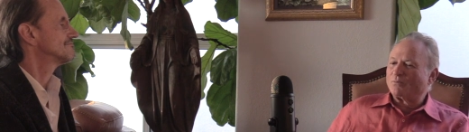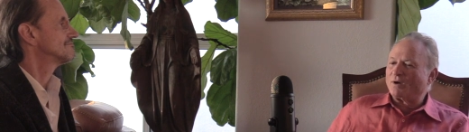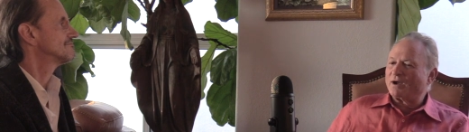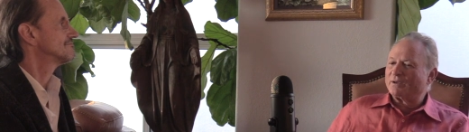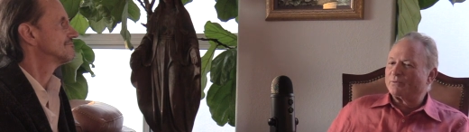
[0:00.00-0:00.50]

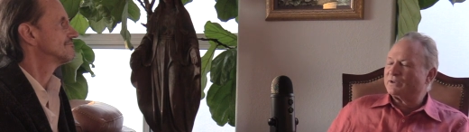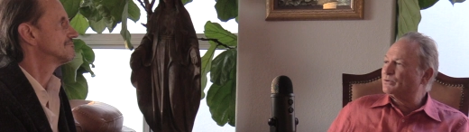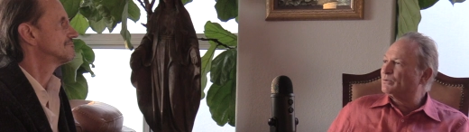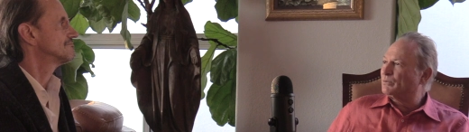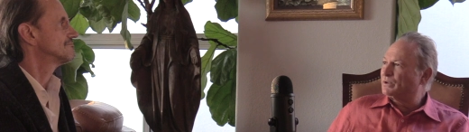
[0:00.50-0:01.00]
Speaker 1: why we
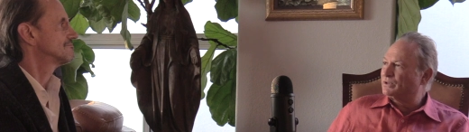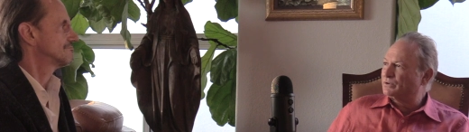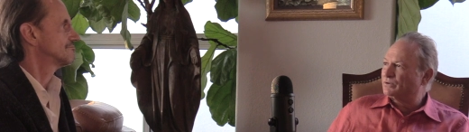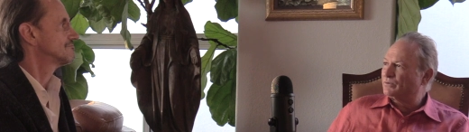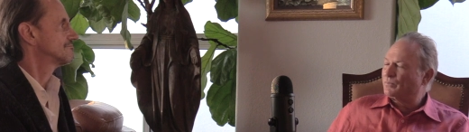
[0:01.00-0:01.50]
do what we
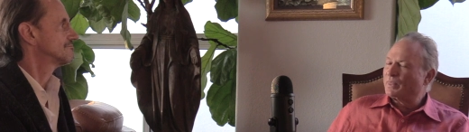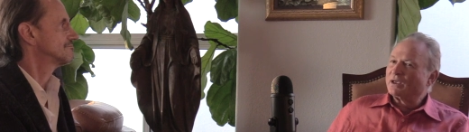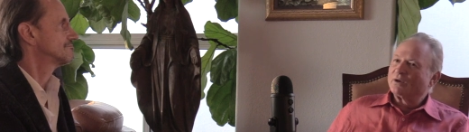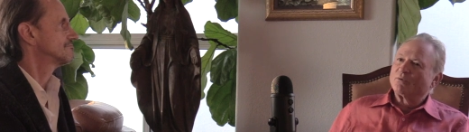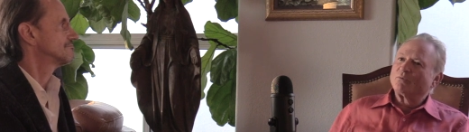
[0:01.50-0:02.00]
do.
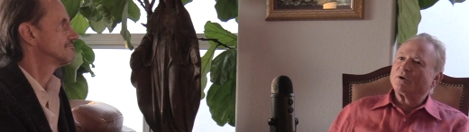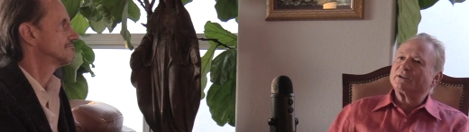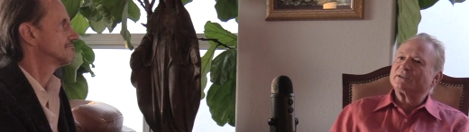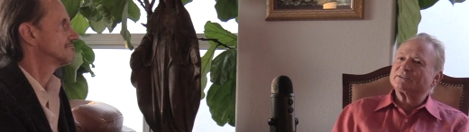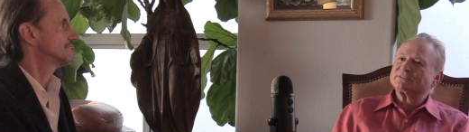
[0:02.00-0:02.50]
Mm.
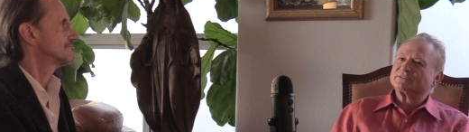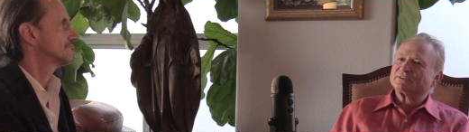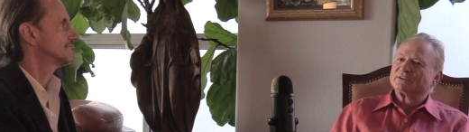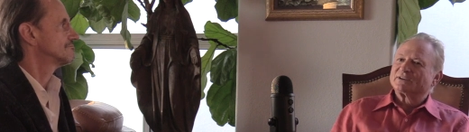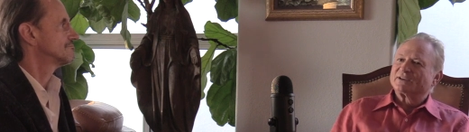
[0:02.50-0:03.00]
One
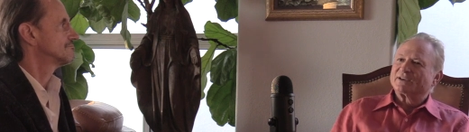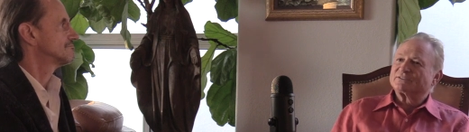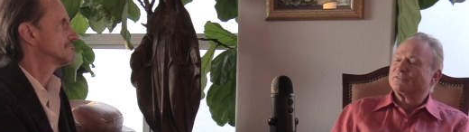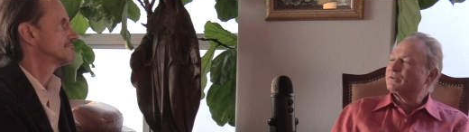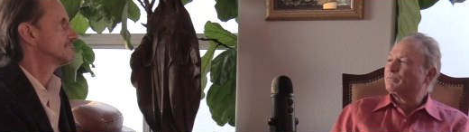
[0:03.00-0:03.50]
is
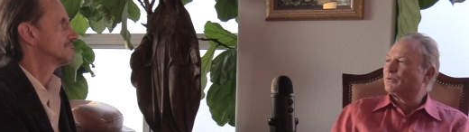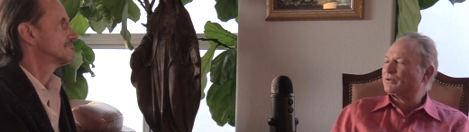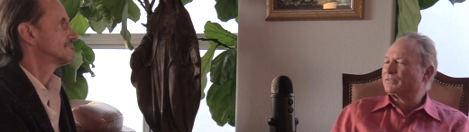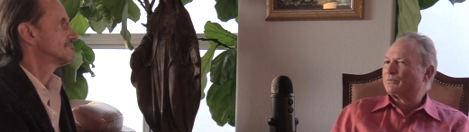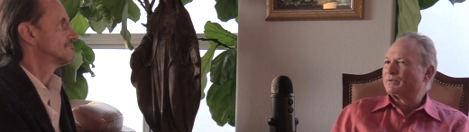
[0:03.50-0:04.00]
it's very
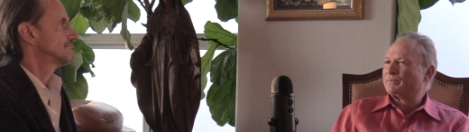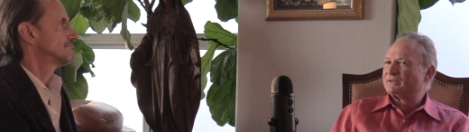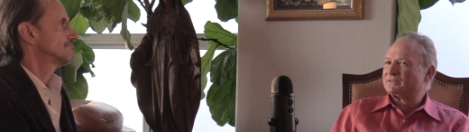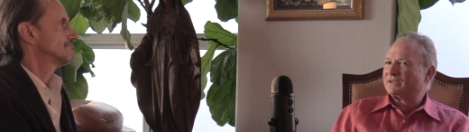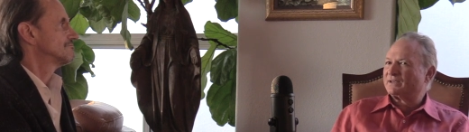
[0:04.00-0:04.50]
important that we
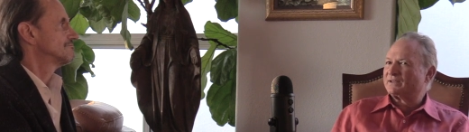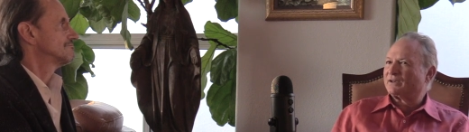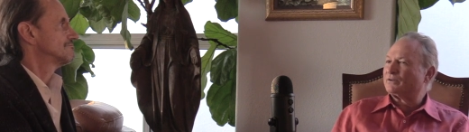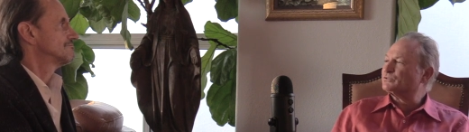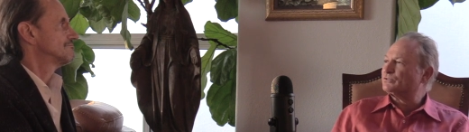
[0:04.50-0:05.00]
maintain
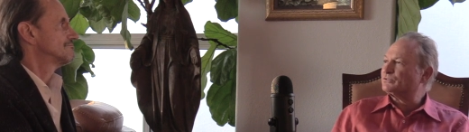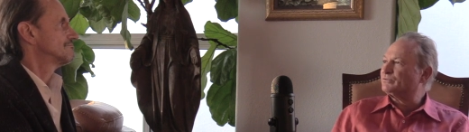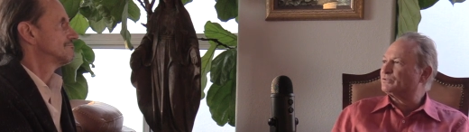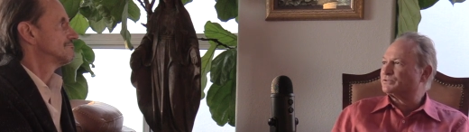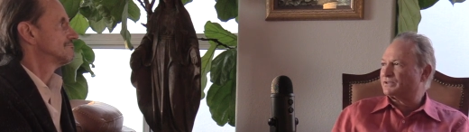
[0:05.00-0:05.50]
cultural
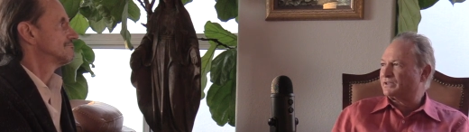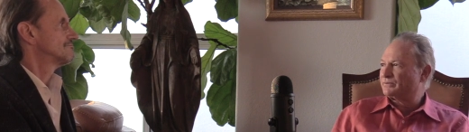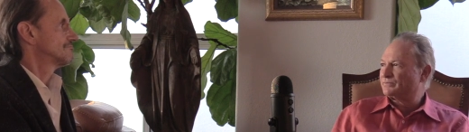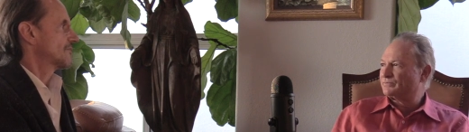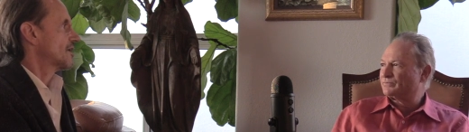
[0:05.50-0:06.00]

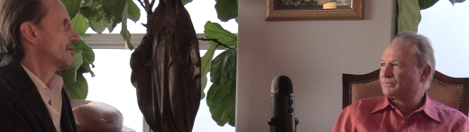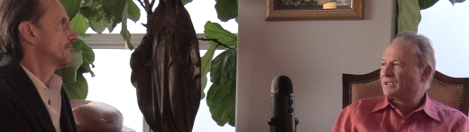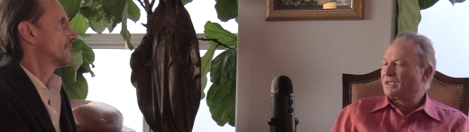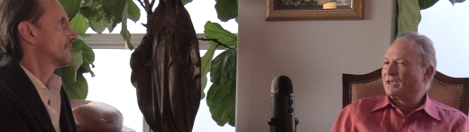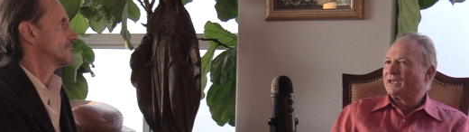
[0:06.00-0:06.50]
diversity. Yeah.
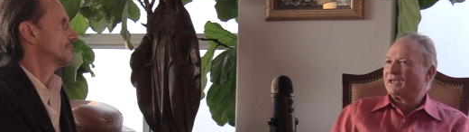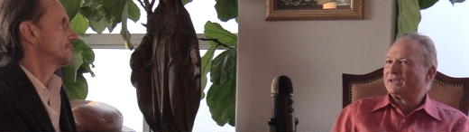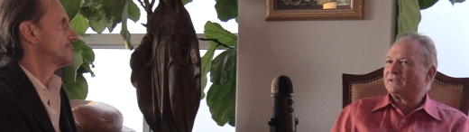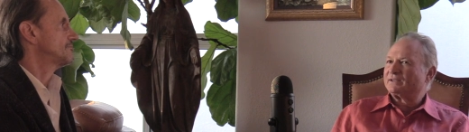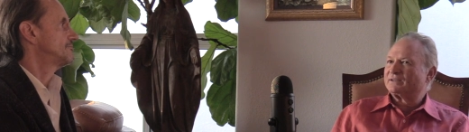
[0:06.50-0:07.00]

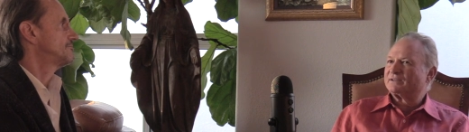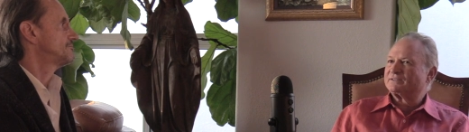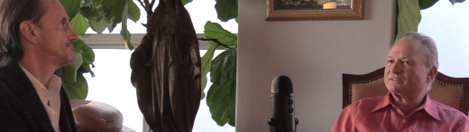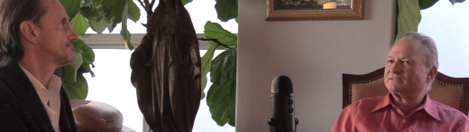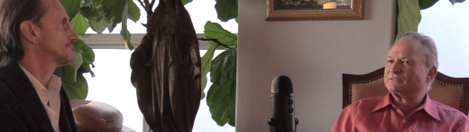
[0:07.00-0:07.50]

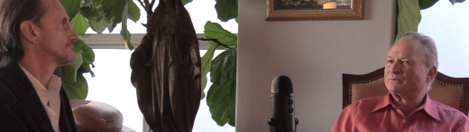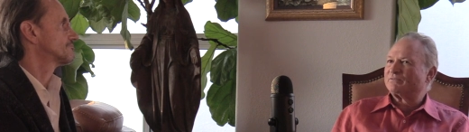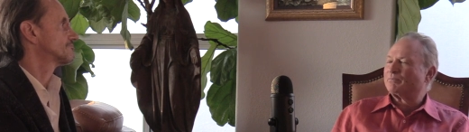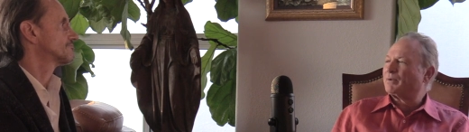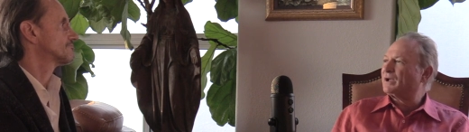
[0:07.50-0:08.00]
And just as we
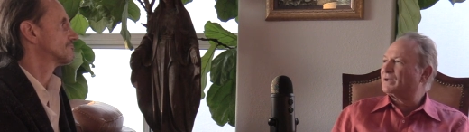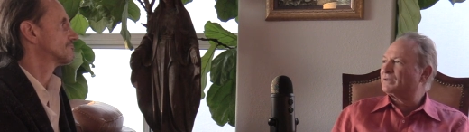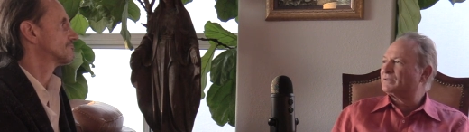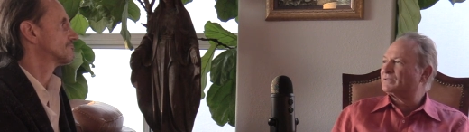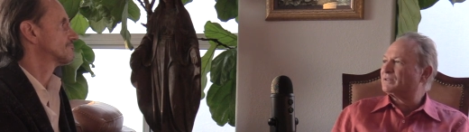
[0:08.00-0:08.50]
have
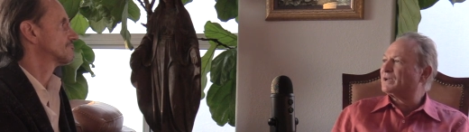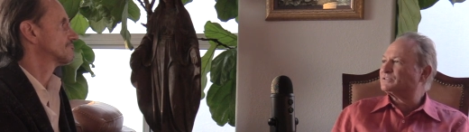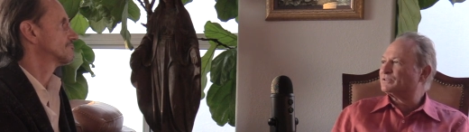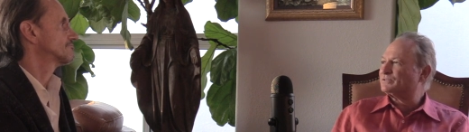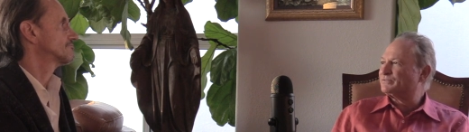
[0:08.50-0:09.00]

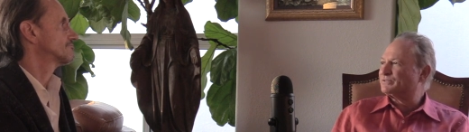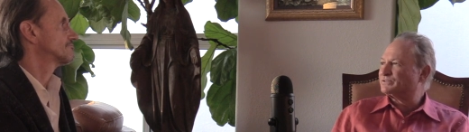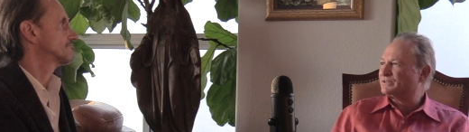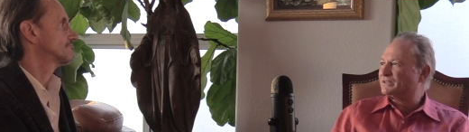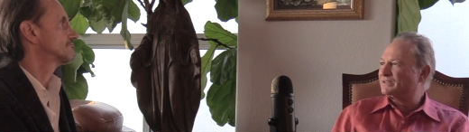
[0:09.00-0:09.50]
biological
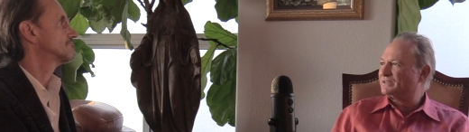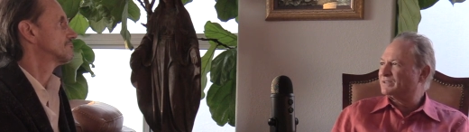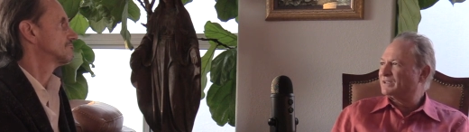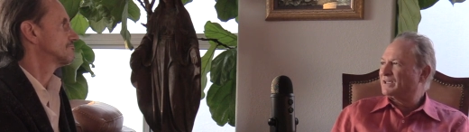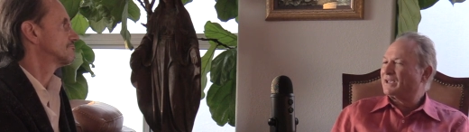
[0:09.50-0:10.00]

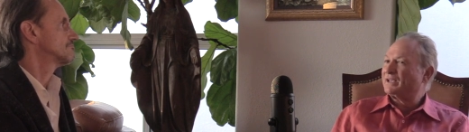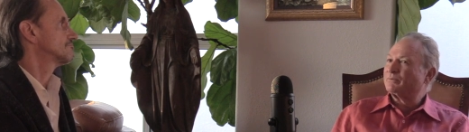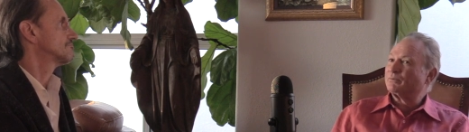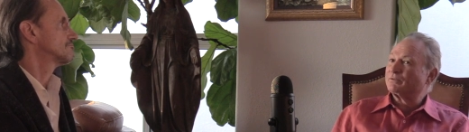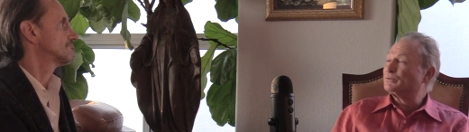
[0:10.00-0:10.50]
diversity,
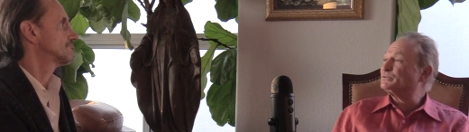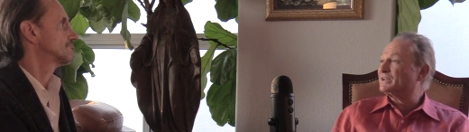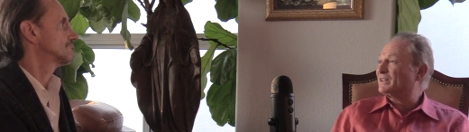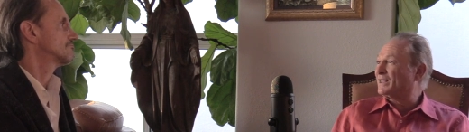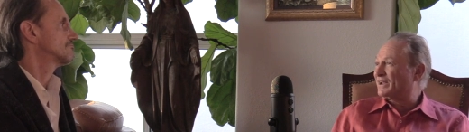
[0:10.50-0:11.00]
and we're
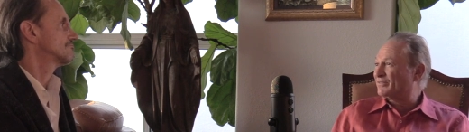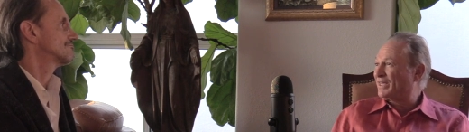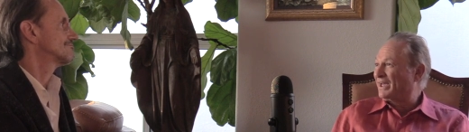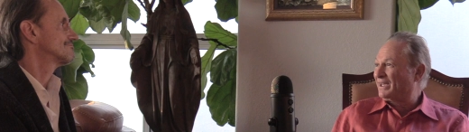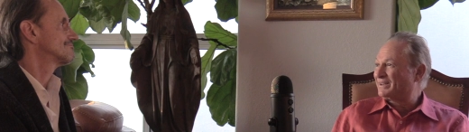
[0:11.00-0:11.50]
losing a lot
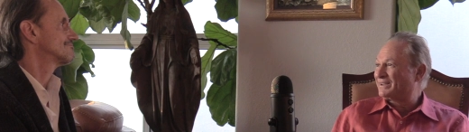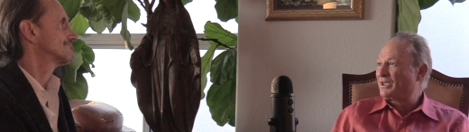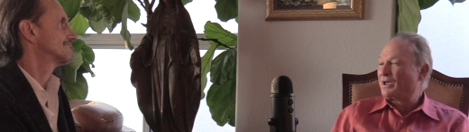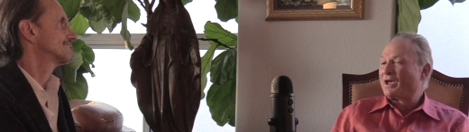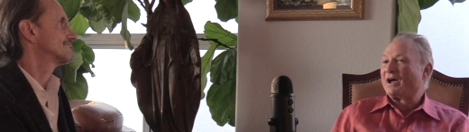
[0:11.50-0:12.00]
of that,
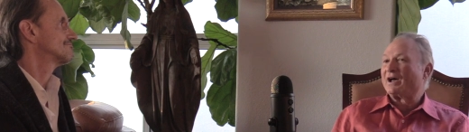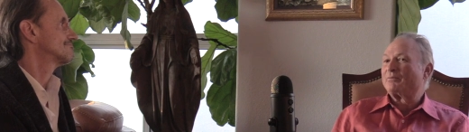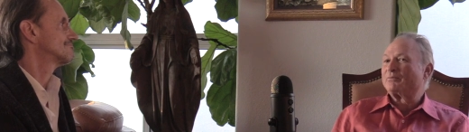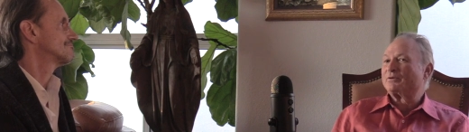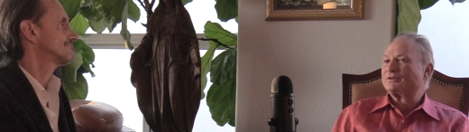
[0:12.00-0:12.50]
mm.
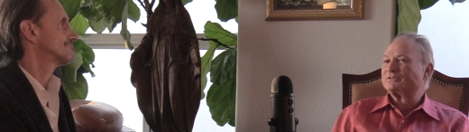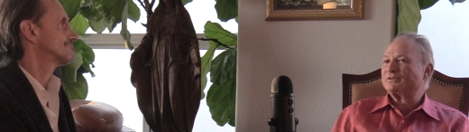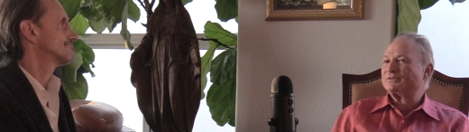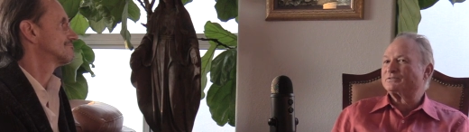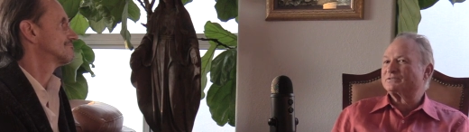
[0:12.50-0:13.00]
um, we're
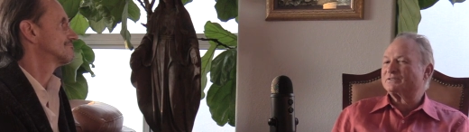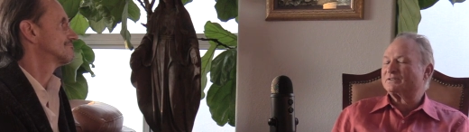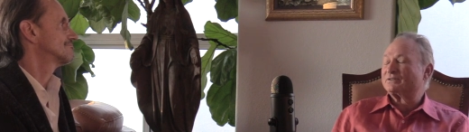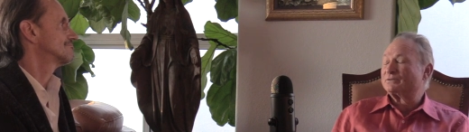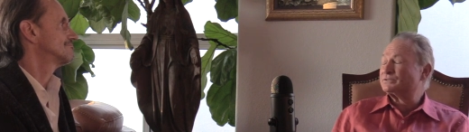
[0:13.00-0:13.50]
also
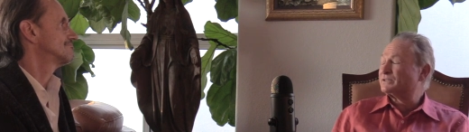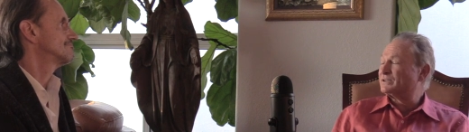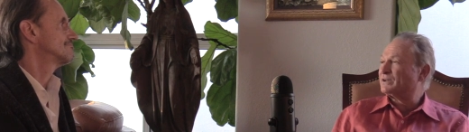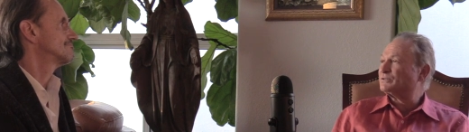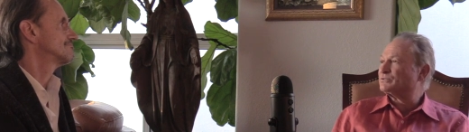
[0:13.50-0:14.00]
using,
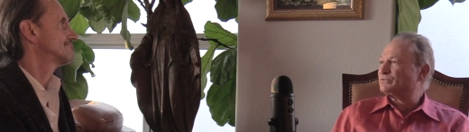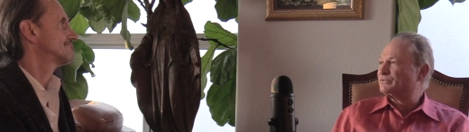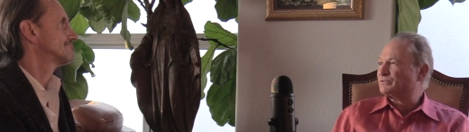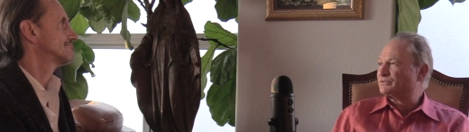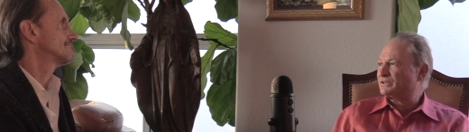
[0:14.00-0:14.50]
losing cultural
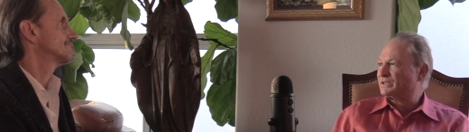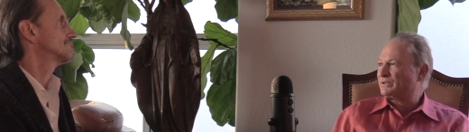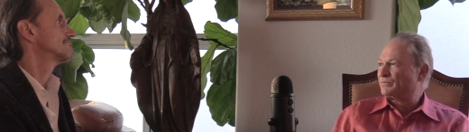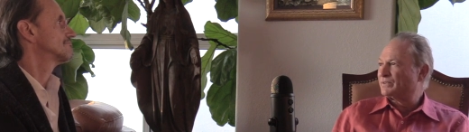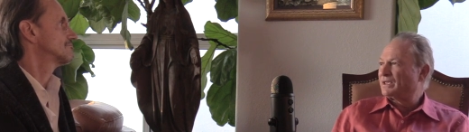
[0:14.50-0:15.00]
diversity.